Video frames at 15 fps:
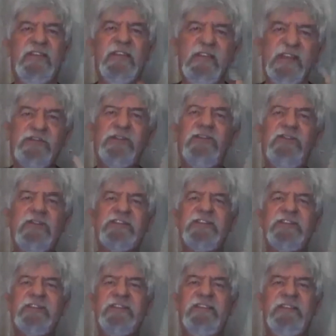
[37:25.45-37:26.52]
Love you
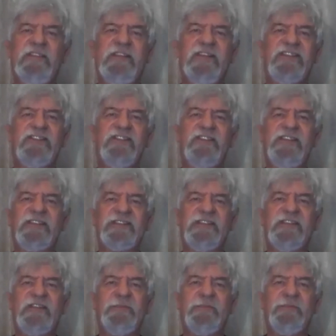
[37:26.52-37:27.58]
lots. Catch you next
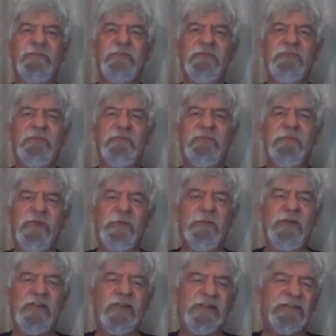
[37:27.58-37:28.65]
time. Bye
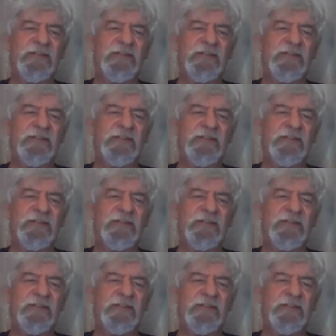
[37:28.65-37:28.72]
bye.